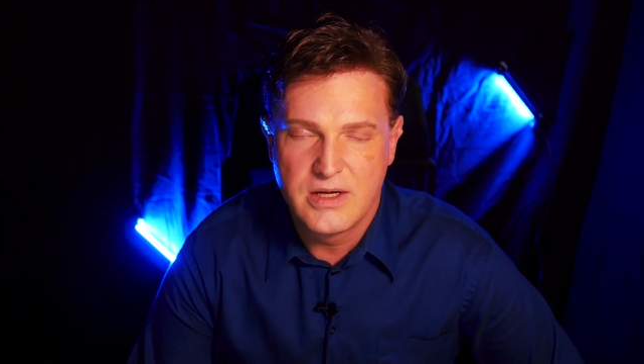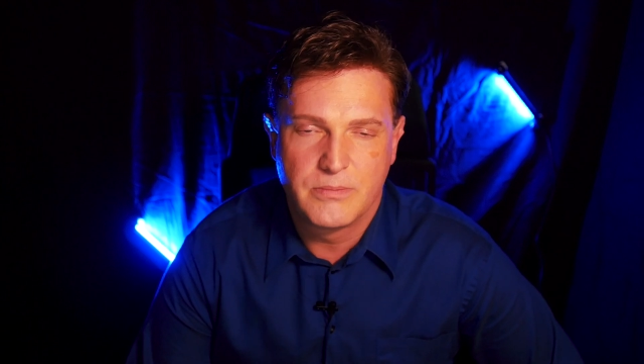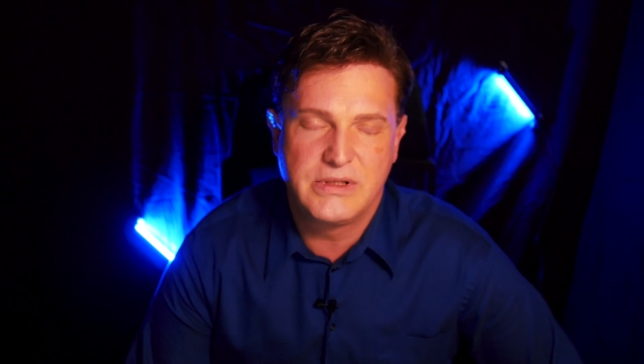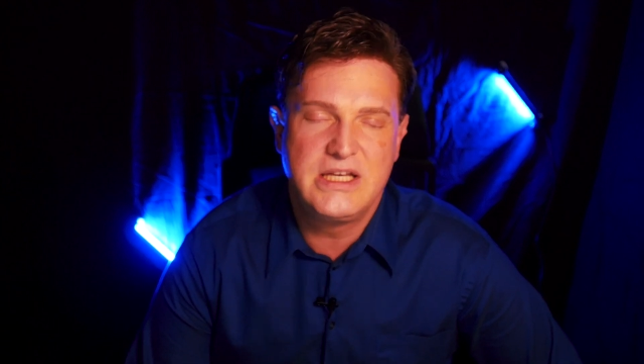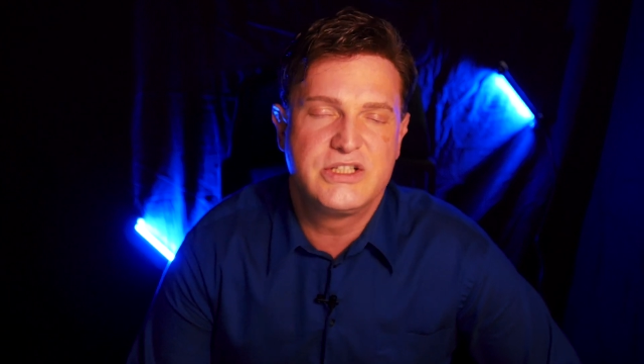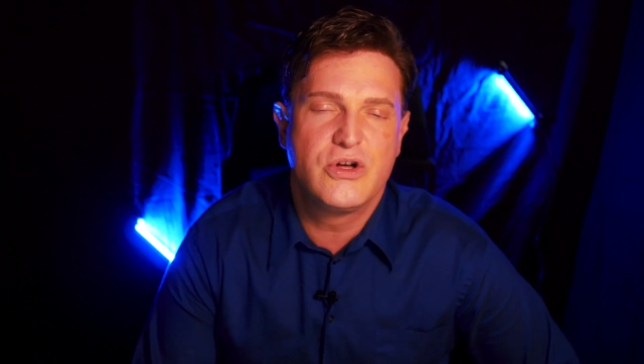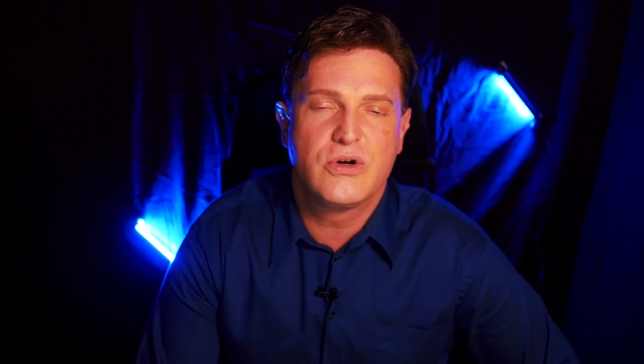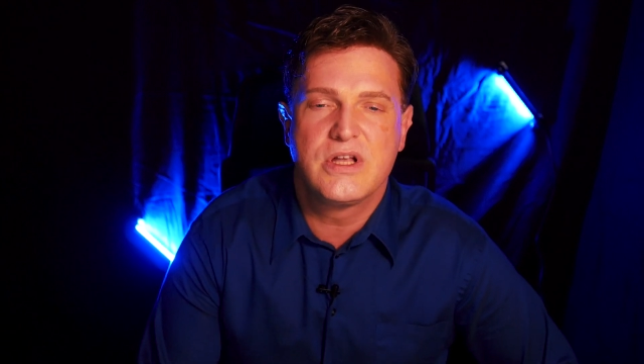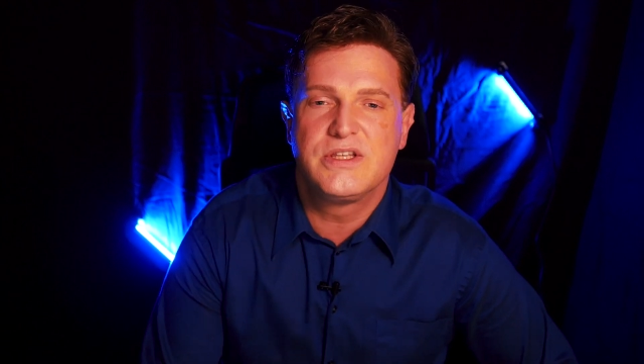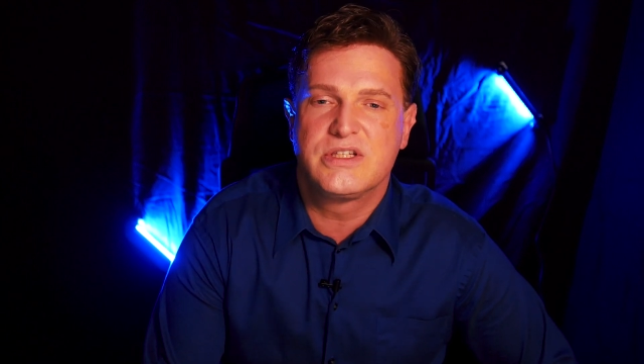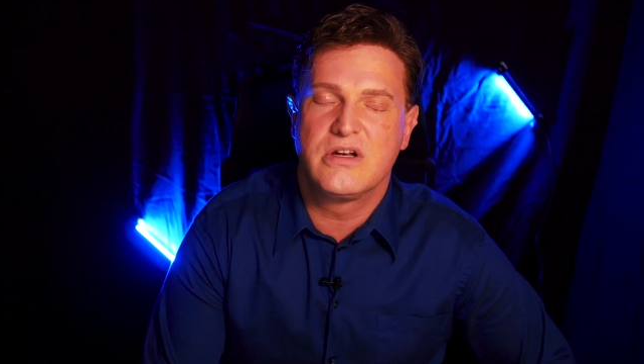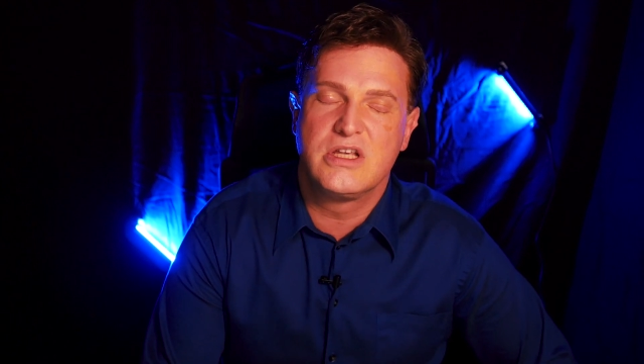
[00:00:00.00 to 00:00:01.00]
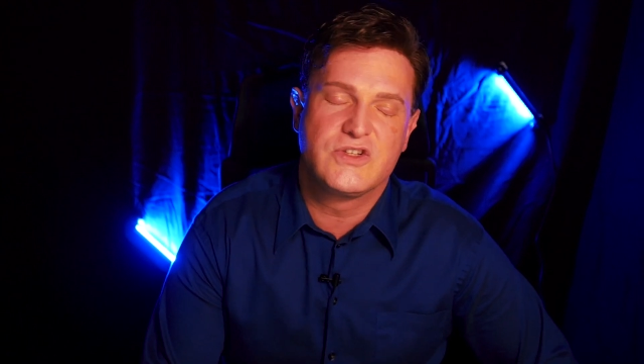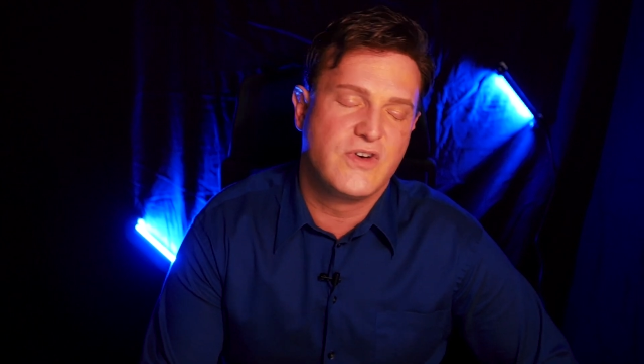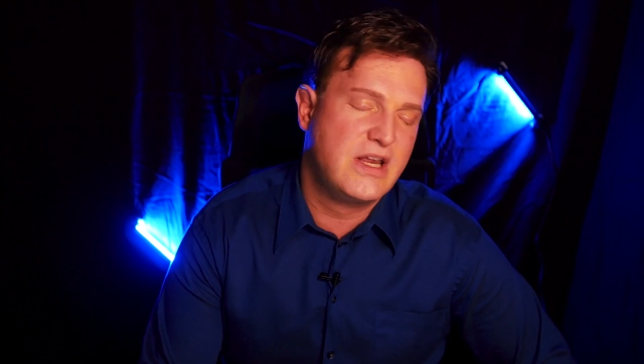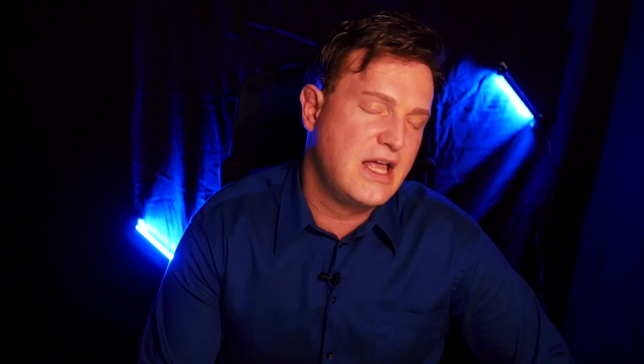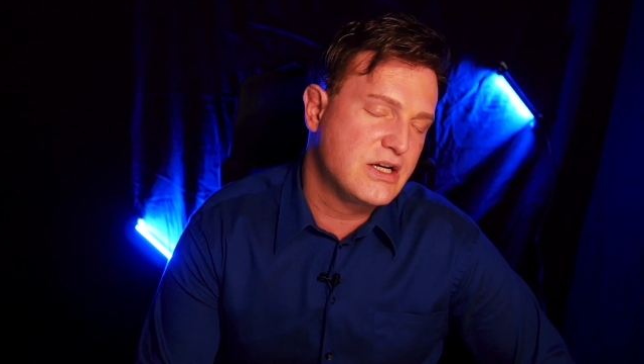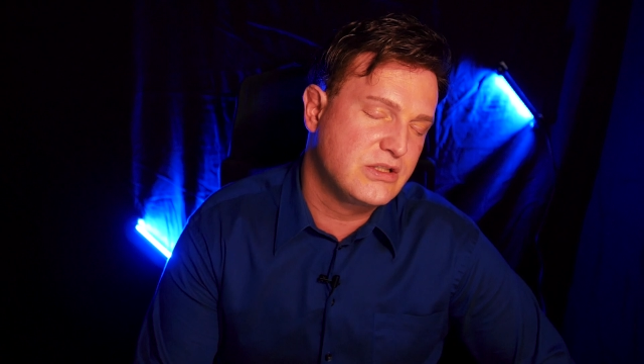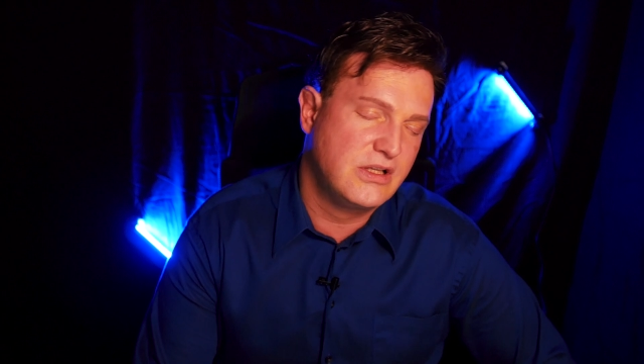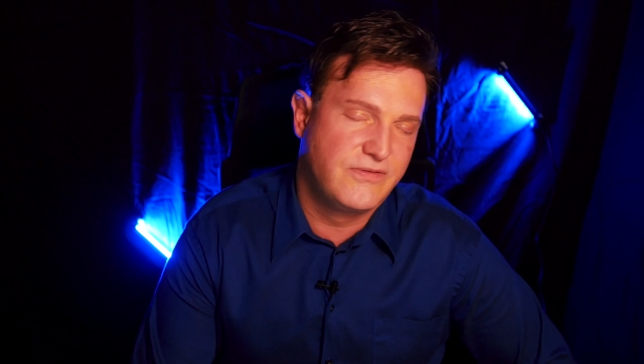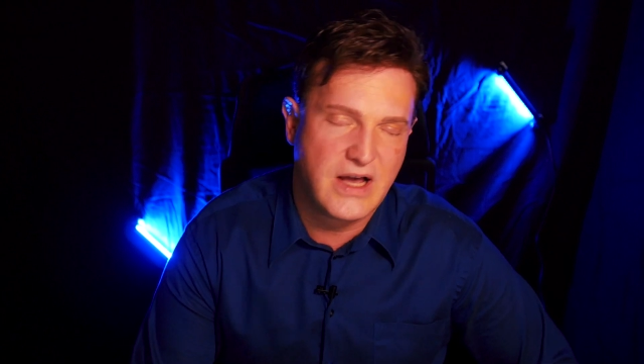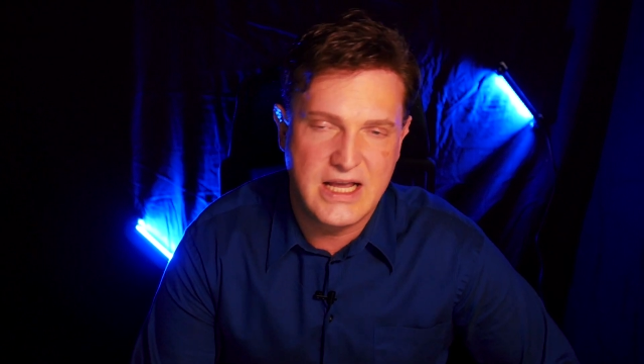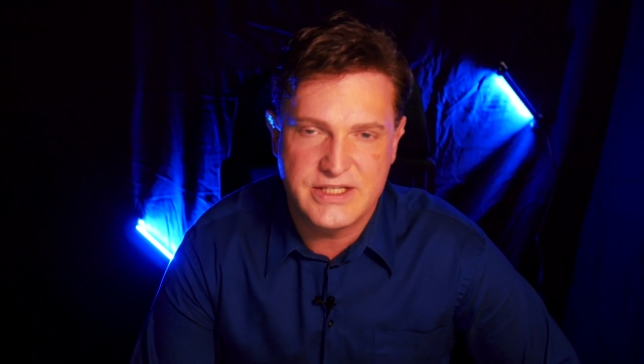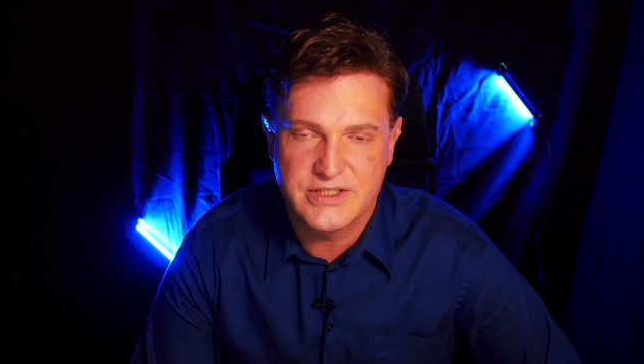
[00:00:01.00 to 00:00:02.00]
Please don't consider this financial
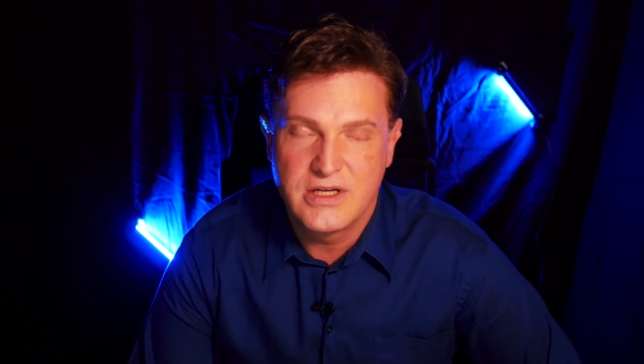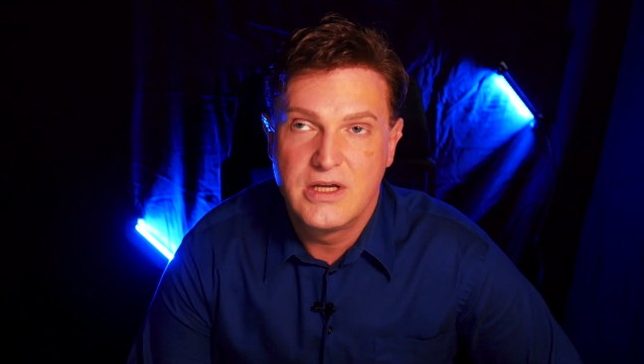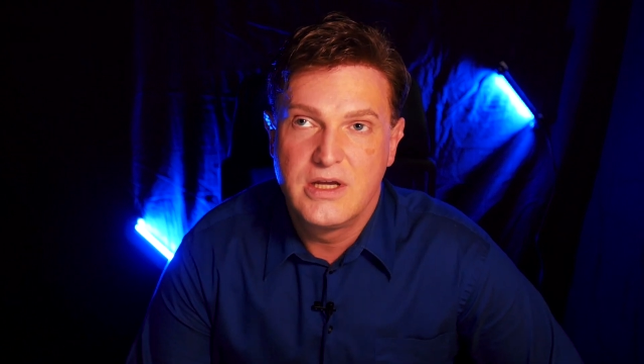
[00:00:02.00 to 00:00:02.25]
advice.